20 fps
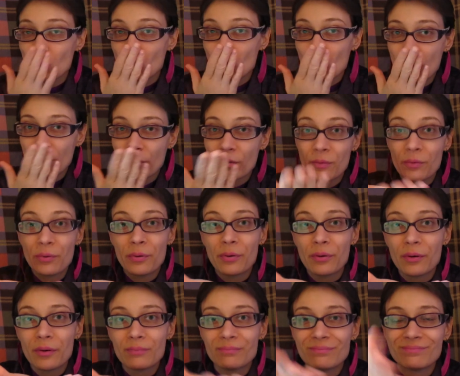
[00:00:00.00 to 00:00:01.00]

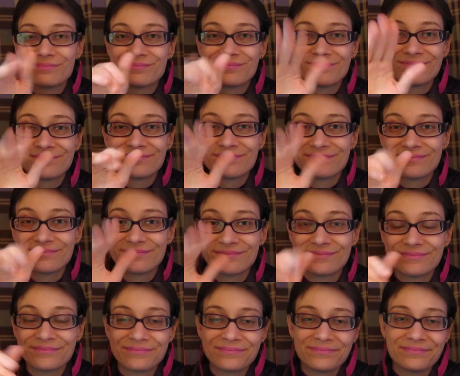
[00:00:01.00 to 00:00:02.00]

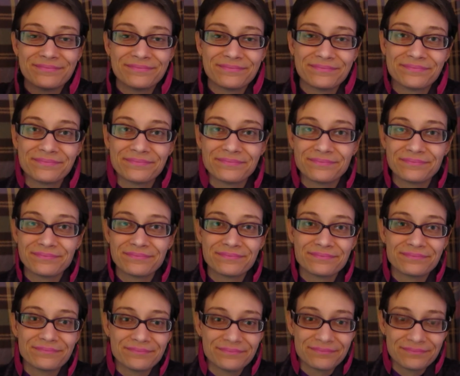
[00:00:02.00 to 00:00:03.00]

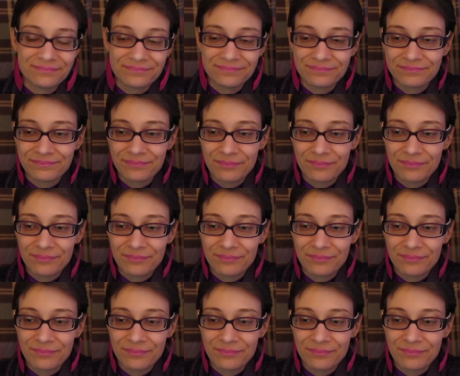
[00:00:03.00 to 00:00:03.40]
Nothing is said.